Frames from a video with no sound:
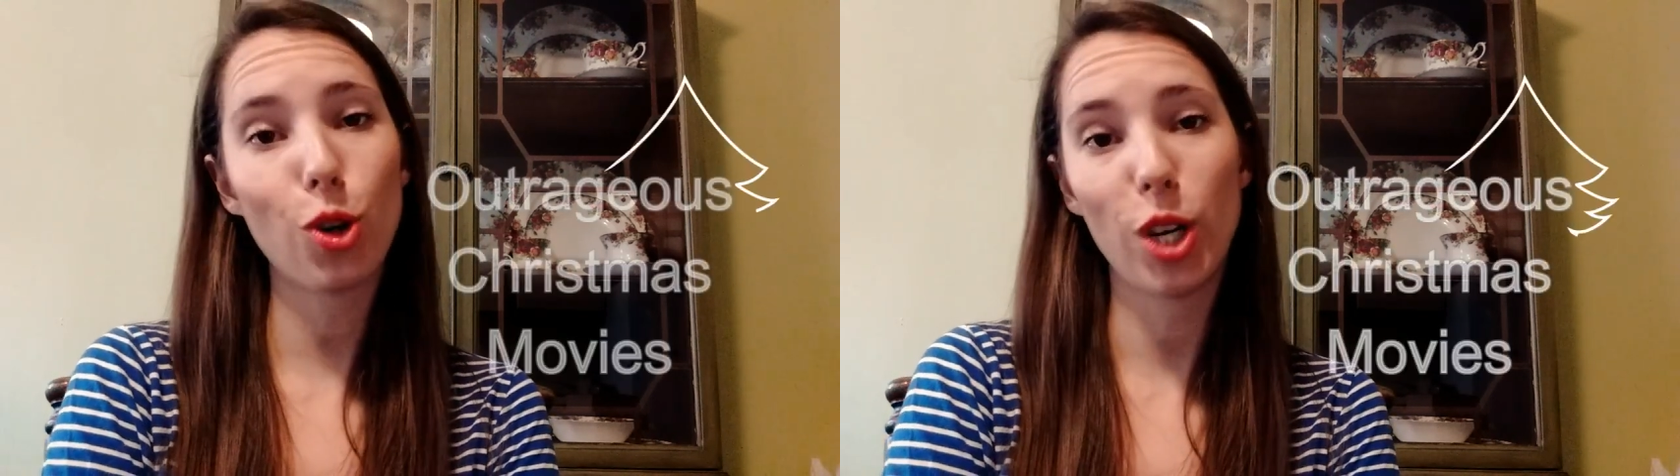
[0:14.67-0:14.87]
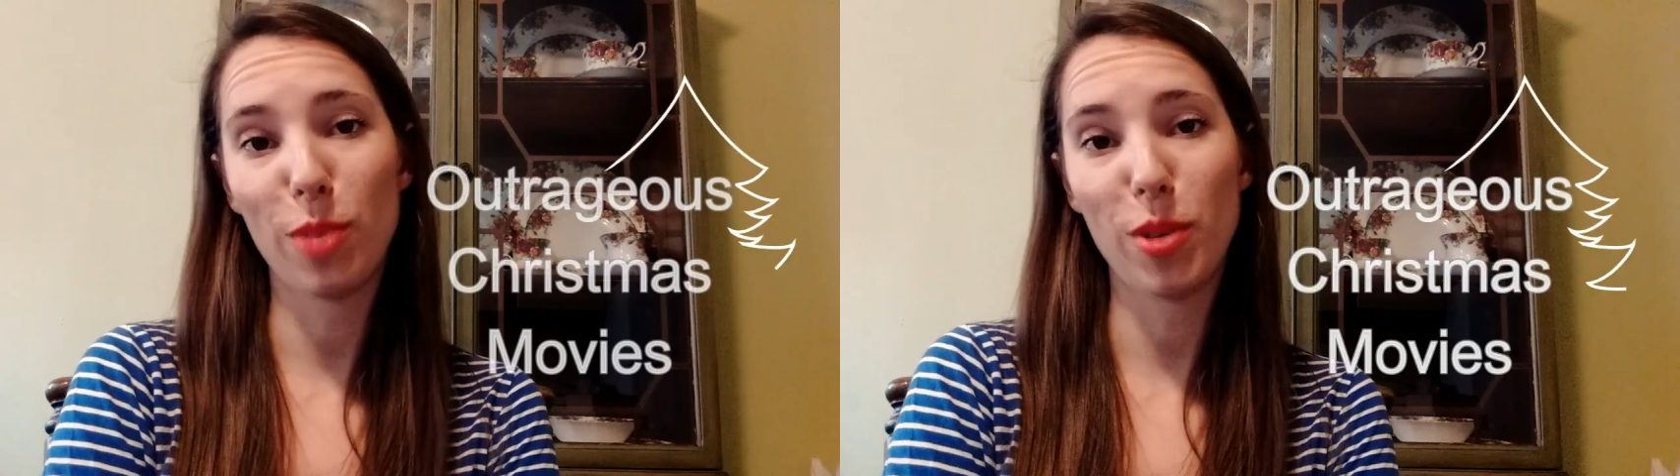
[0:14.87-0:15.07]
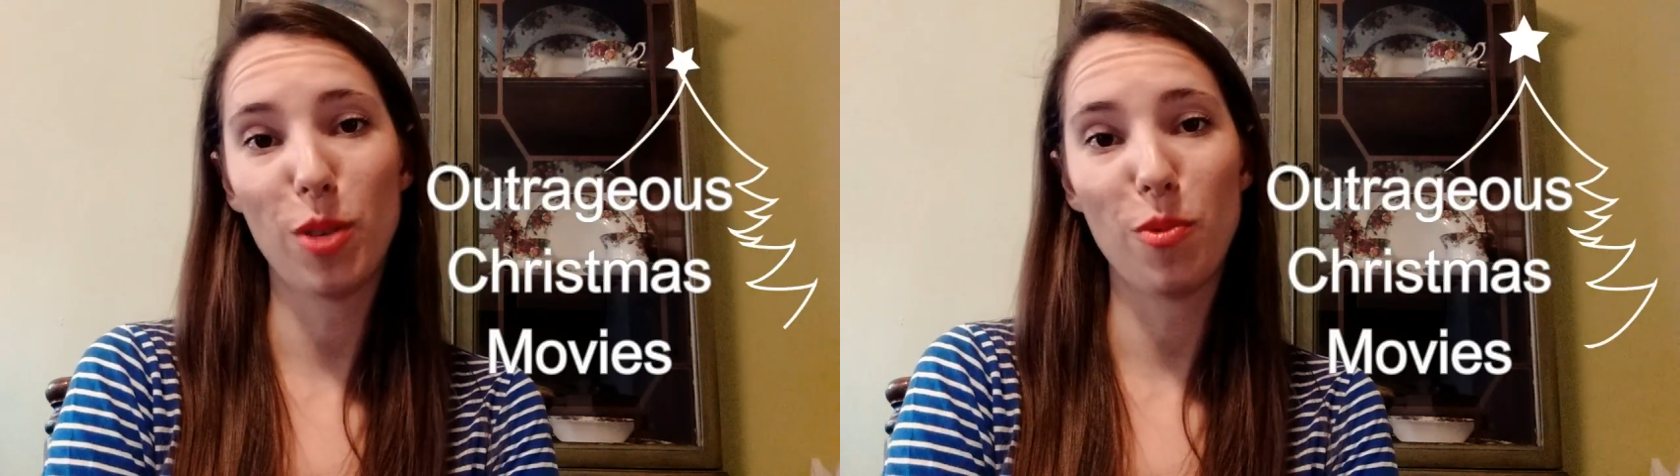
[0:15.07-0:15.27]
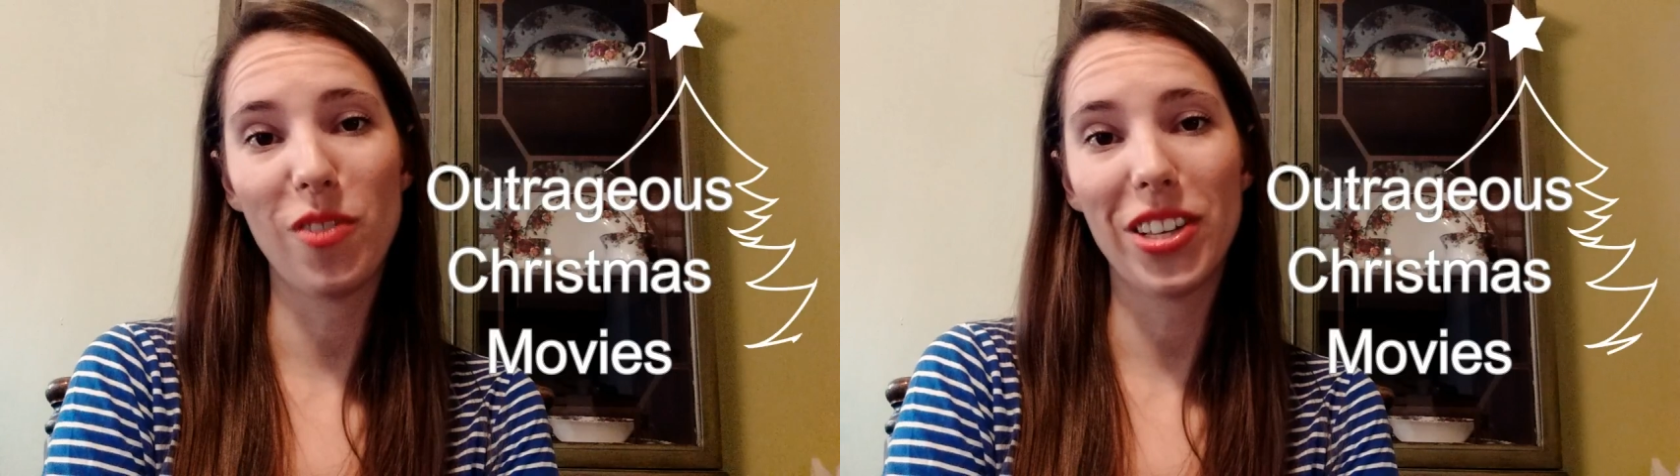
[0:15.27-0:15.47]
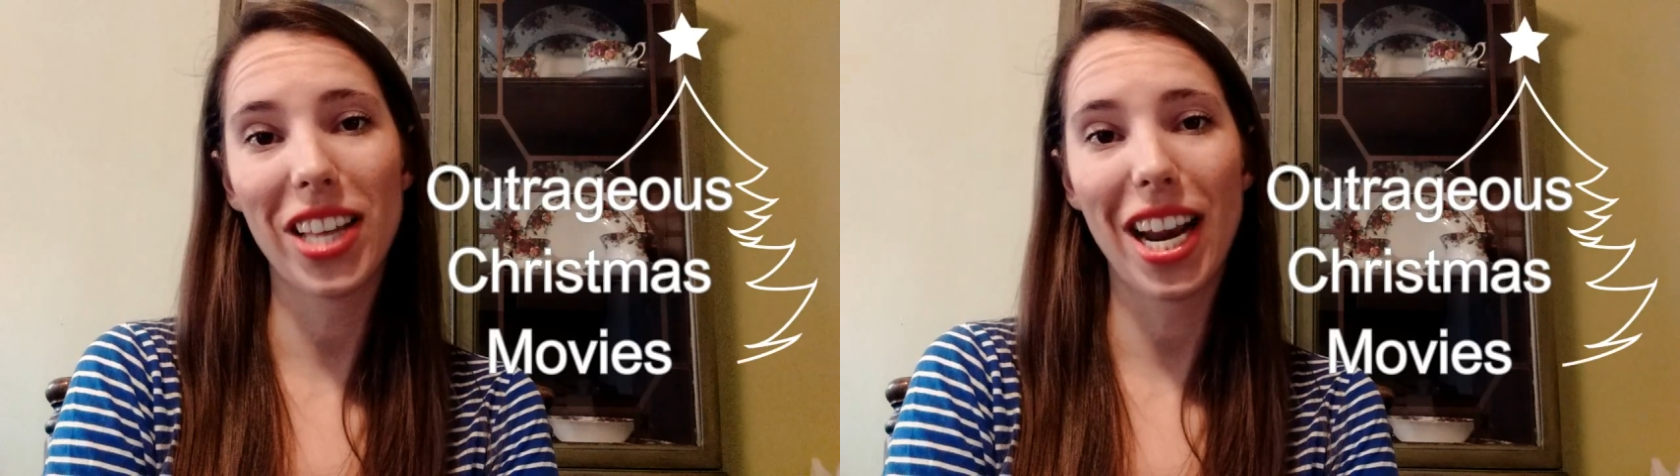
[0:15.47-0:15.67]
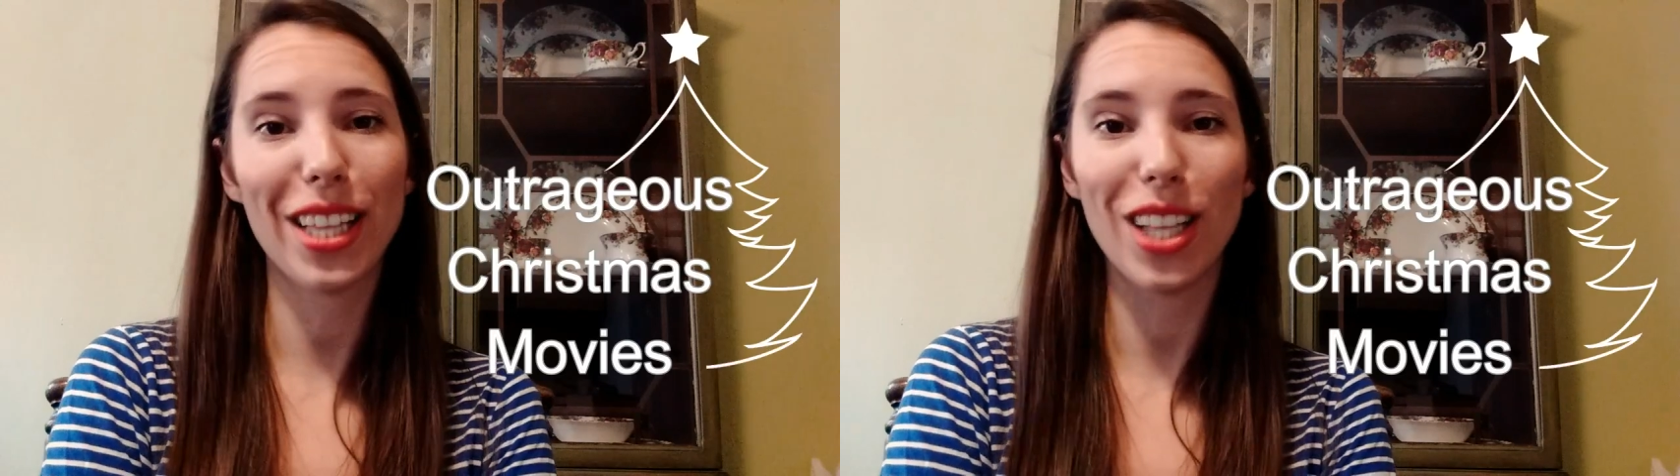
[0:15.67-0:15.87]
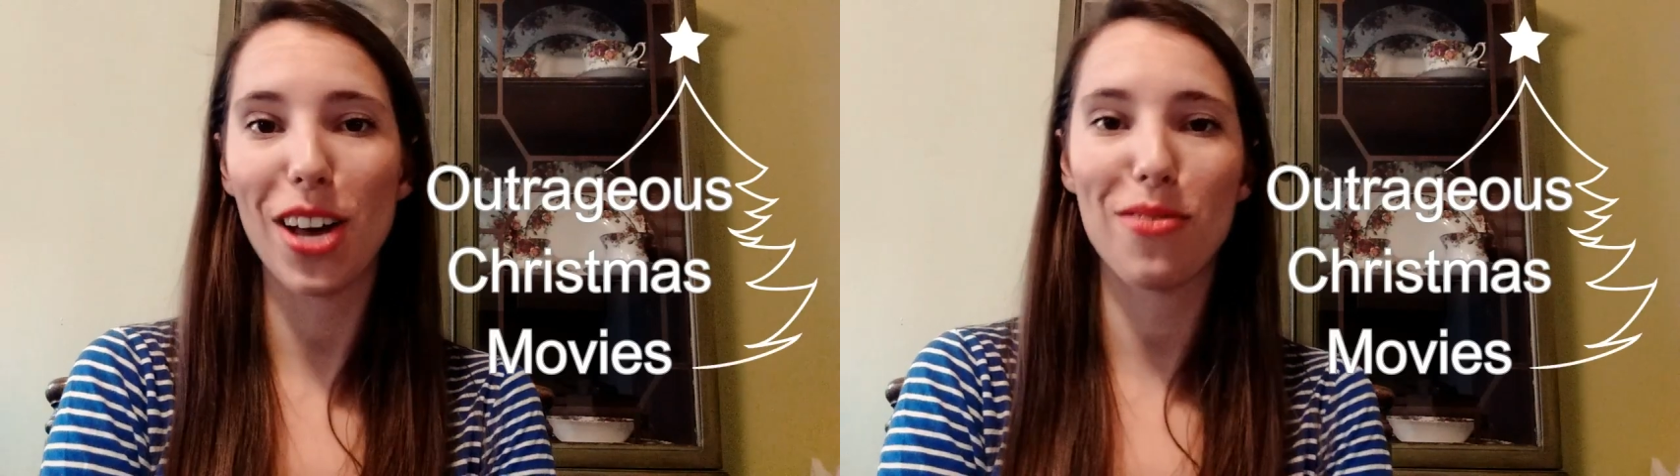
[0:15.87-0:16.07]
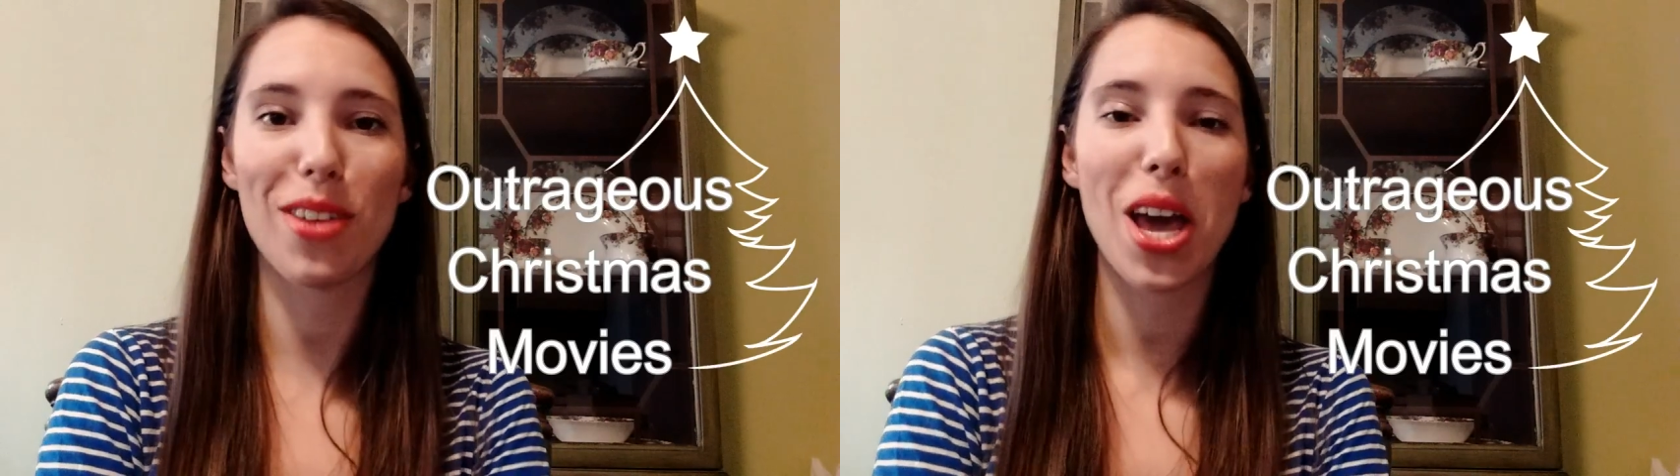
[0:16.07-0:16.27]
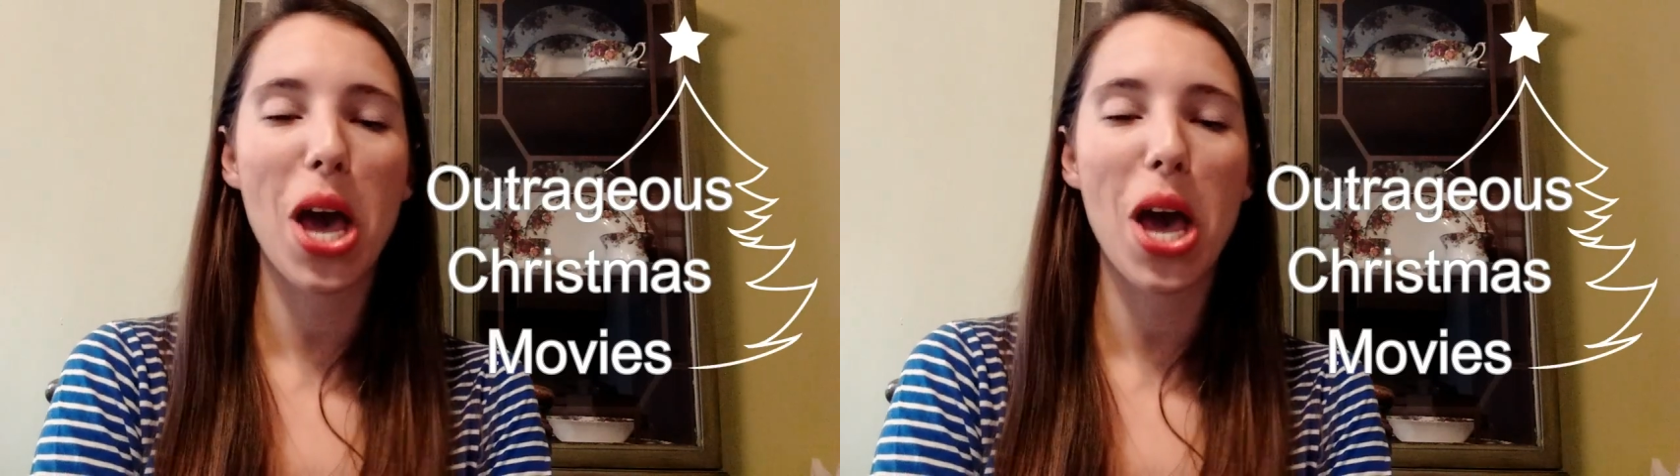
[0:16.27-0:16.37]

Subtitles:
Christmas movies that I love.